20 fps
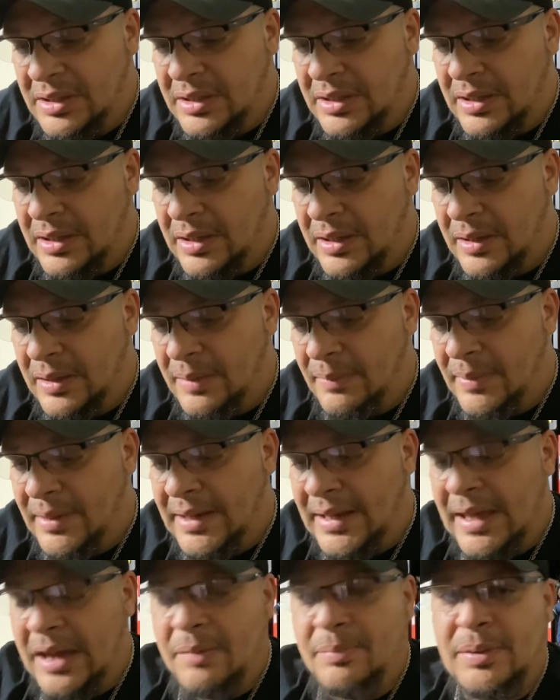A
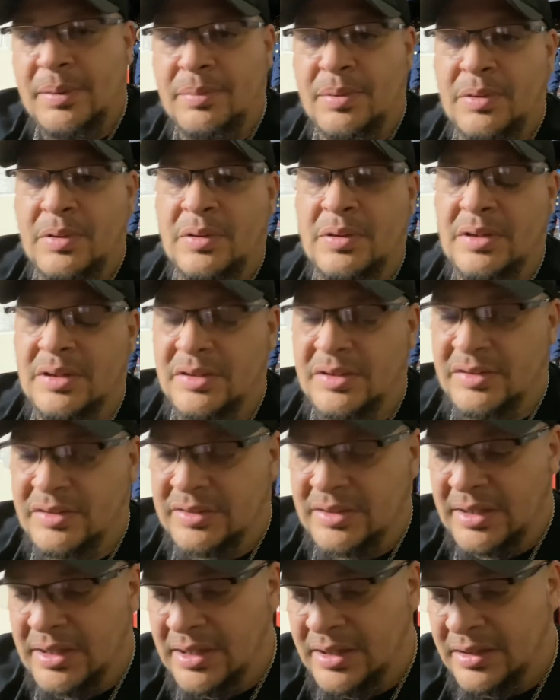lot of people don't
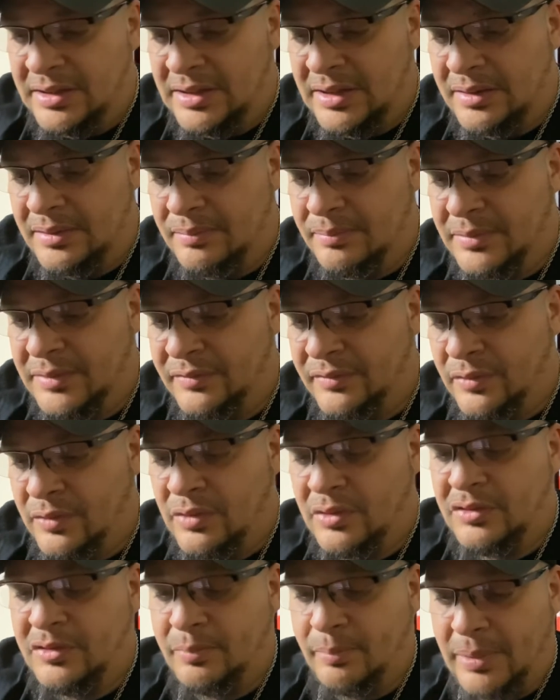understand that before
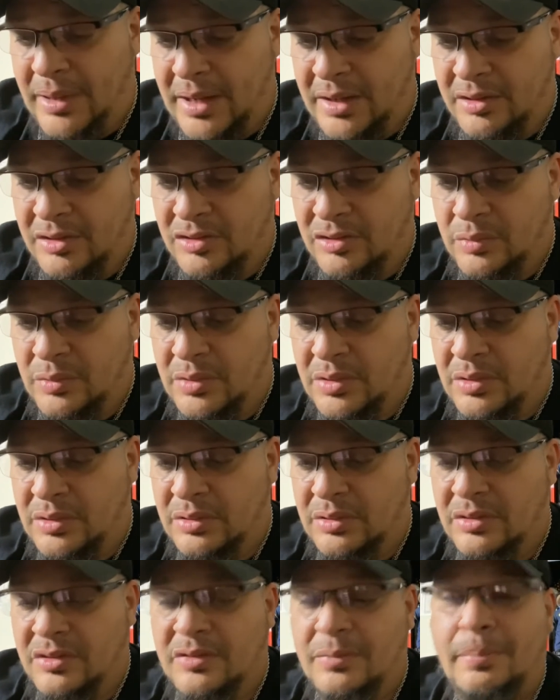the Spaniards were
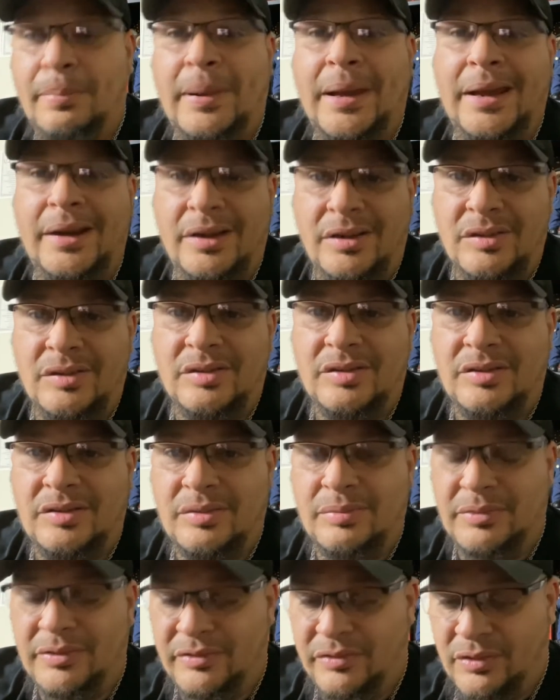the
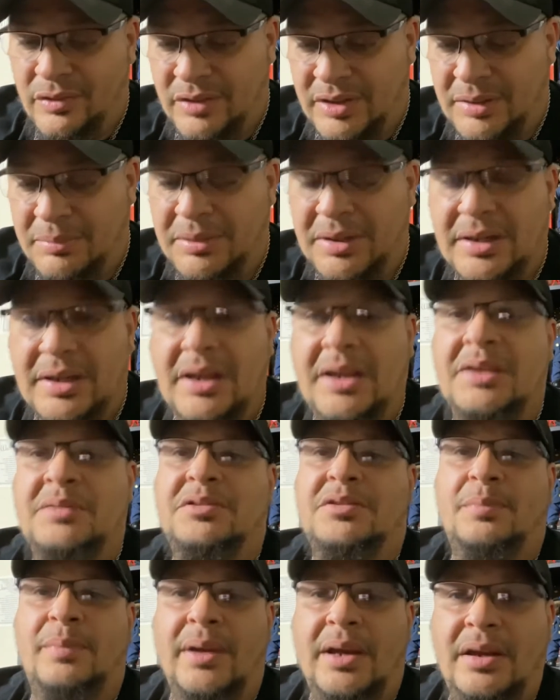Spaniards, before they became
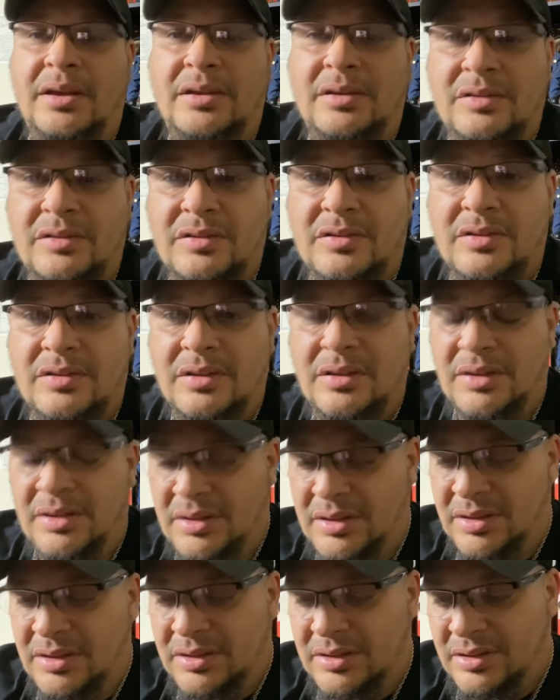Spaniards,
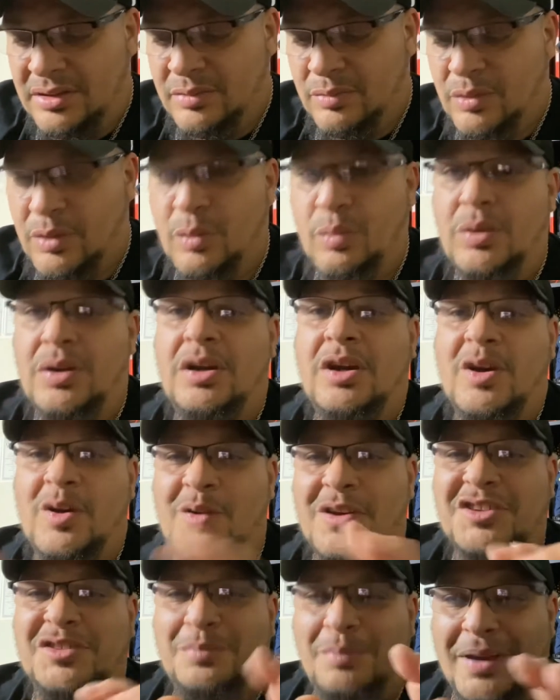what we know
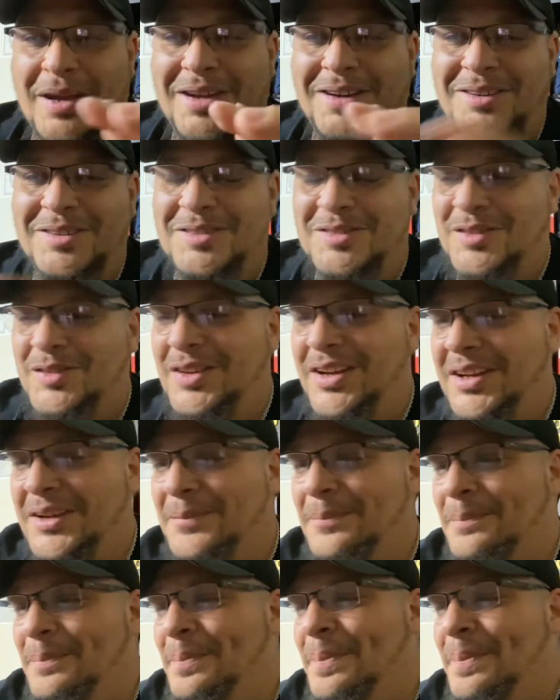as Spaniards, right?